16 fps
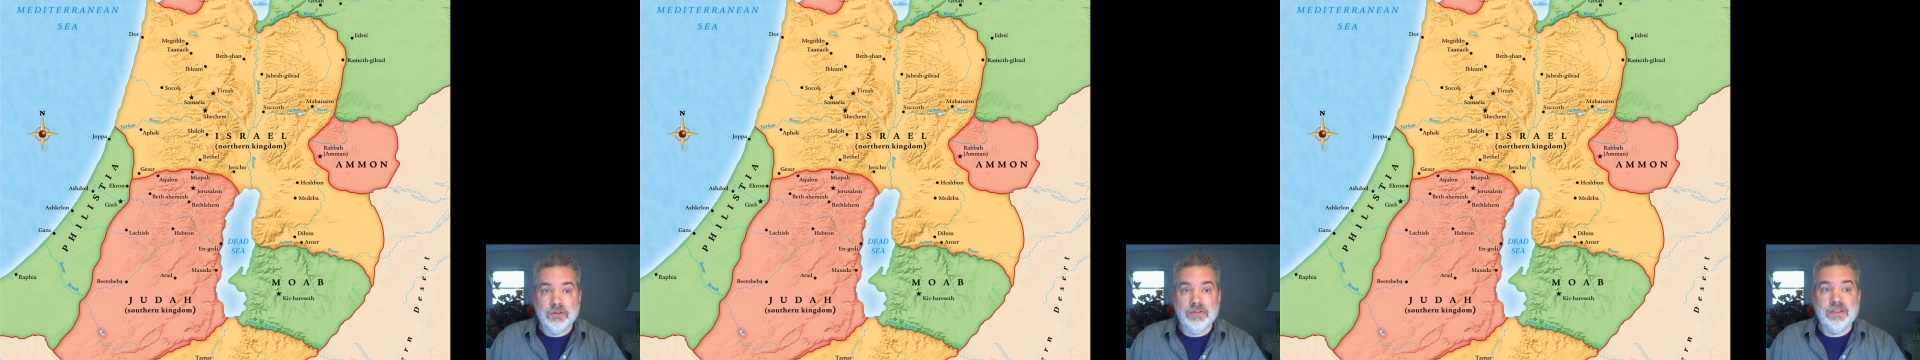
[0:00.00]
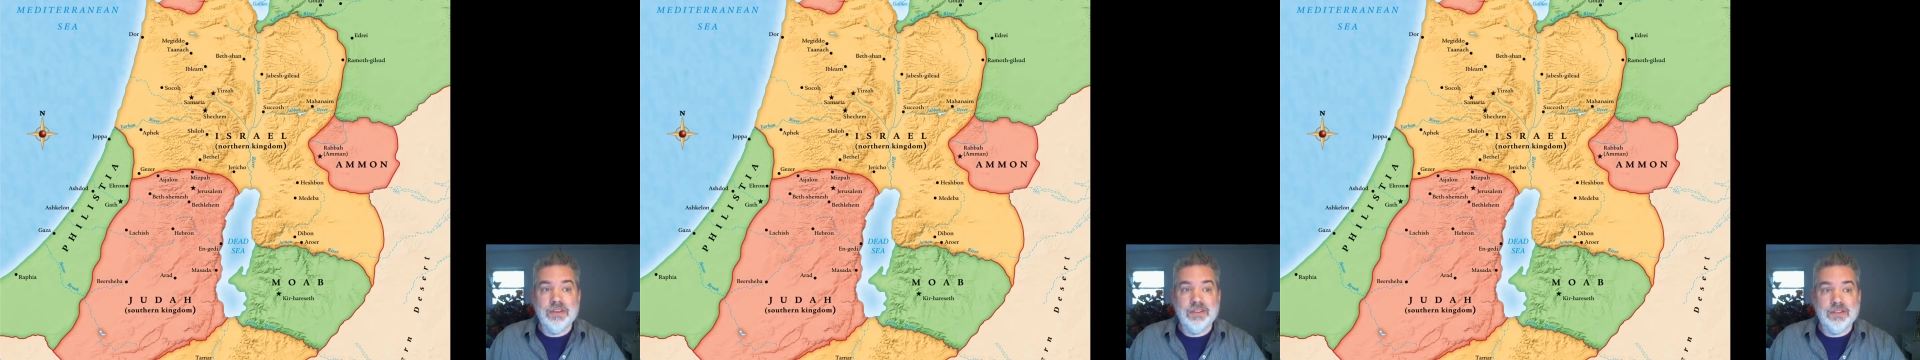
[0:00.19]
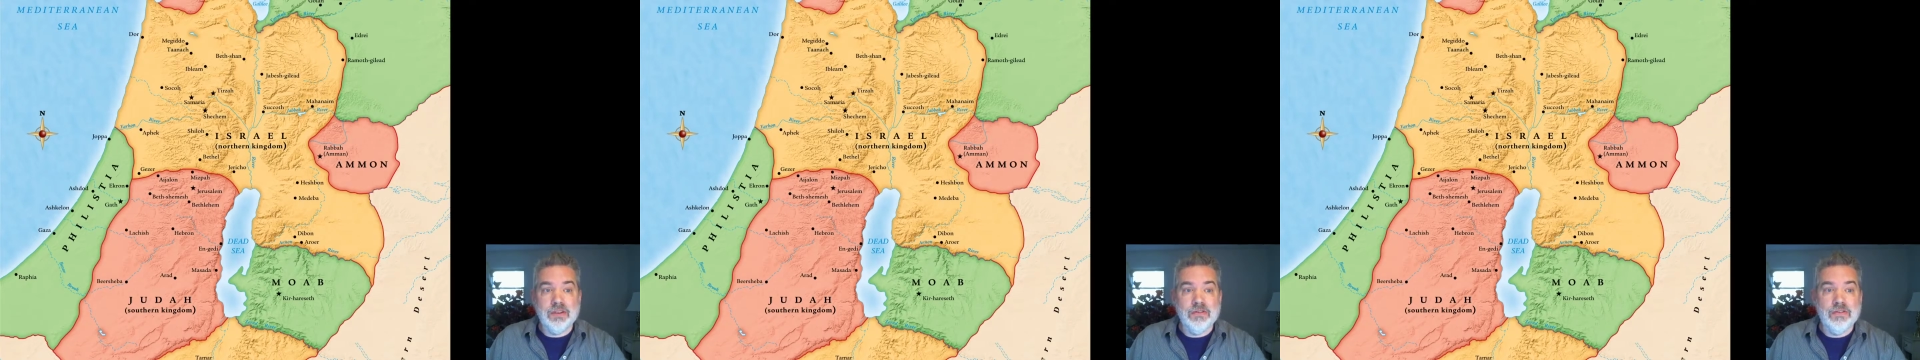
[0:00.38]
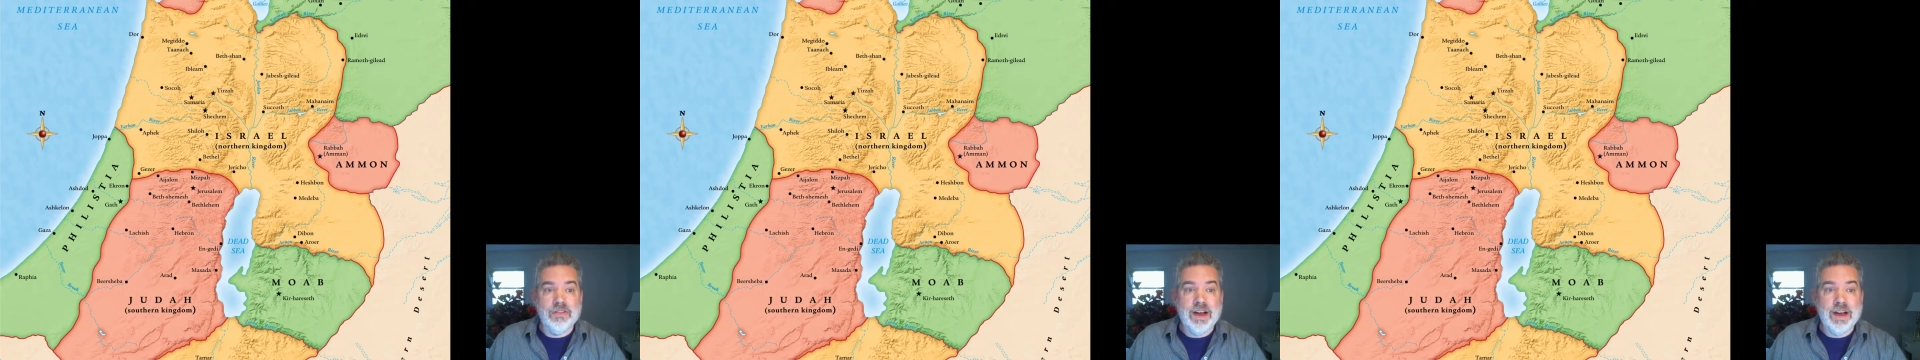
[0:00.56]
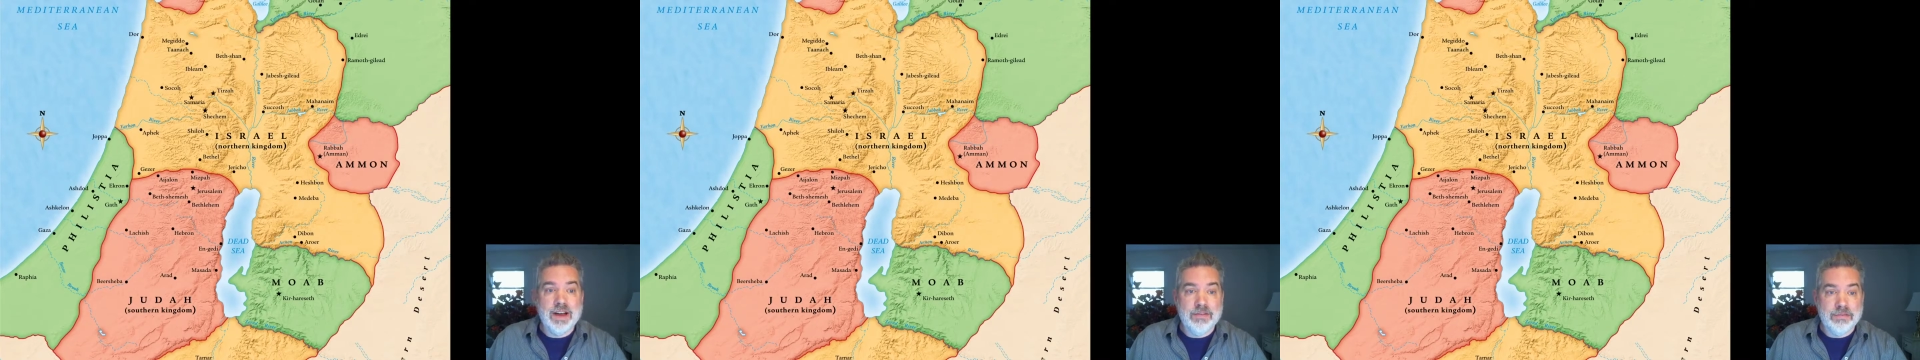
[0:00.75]

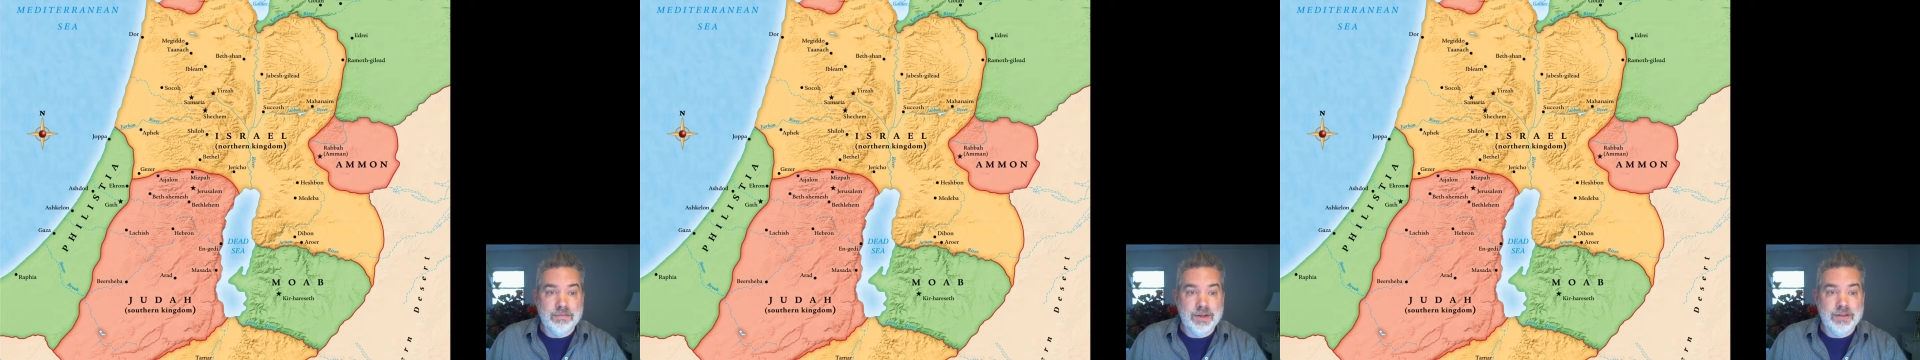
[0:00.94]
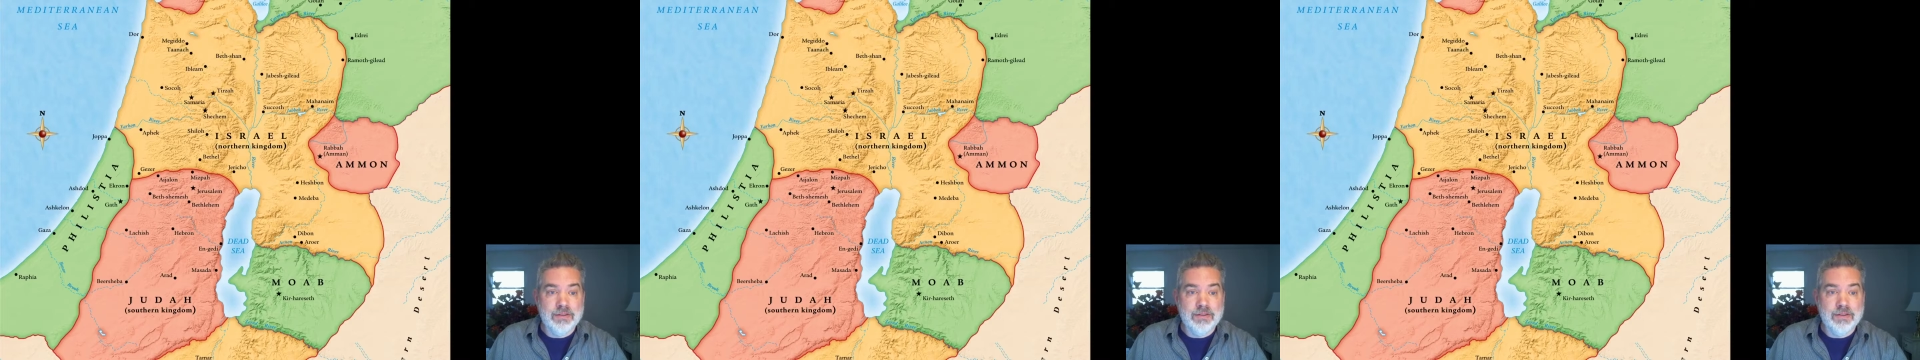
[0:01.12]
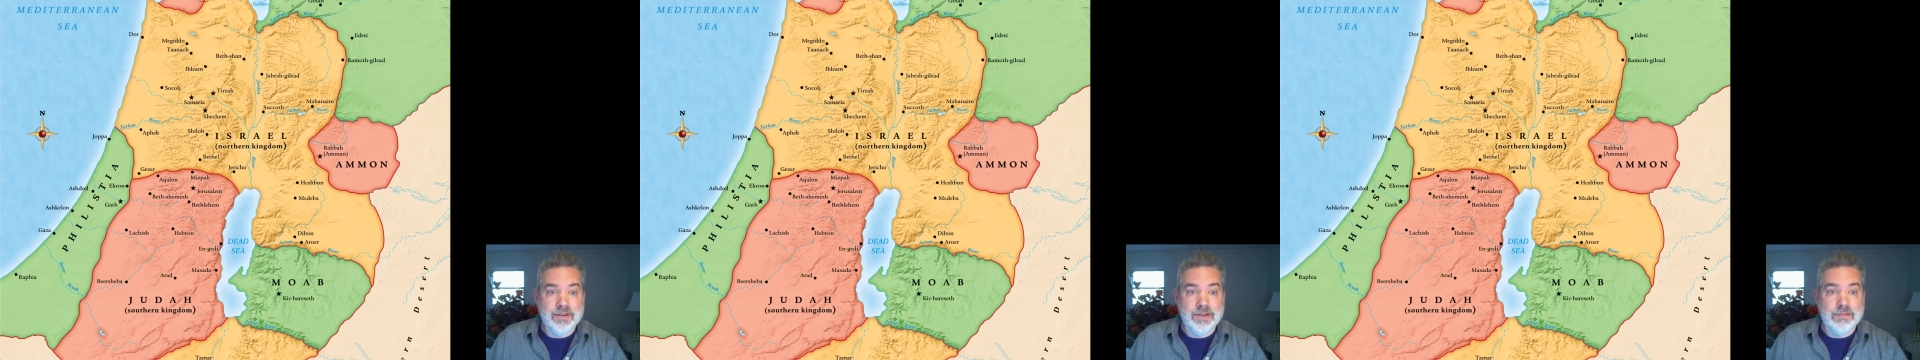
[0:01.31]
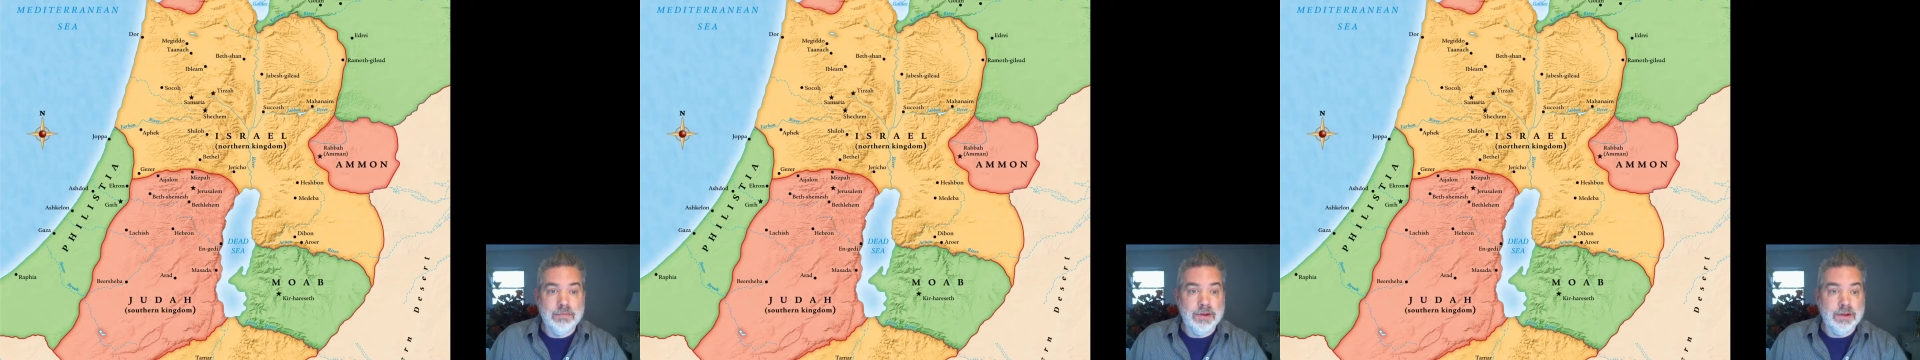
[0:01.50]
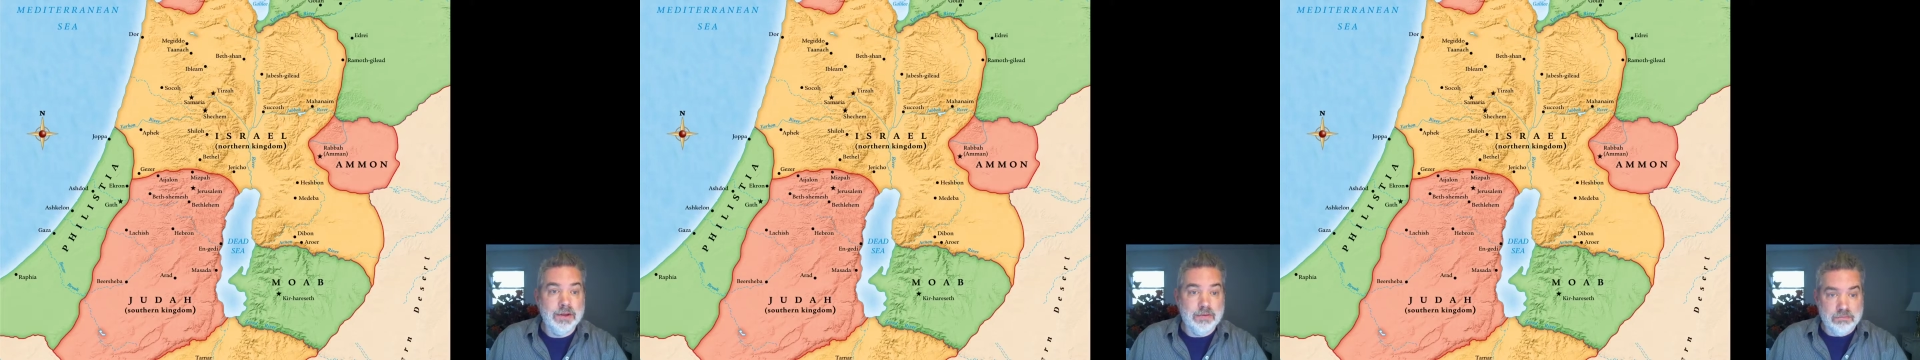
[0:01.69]
605 BC,
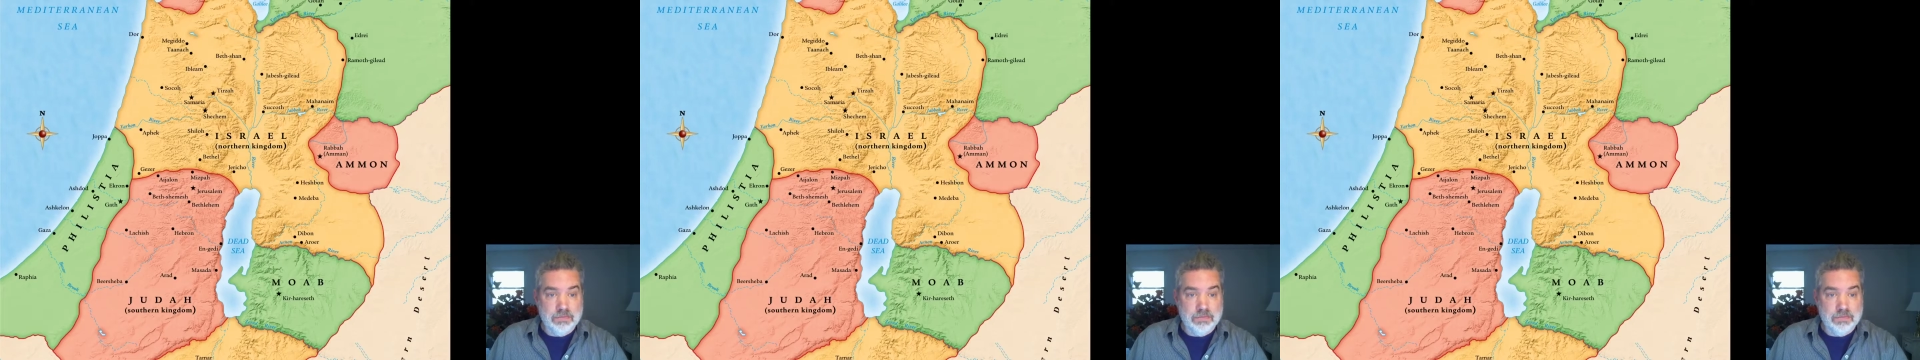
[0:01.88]
but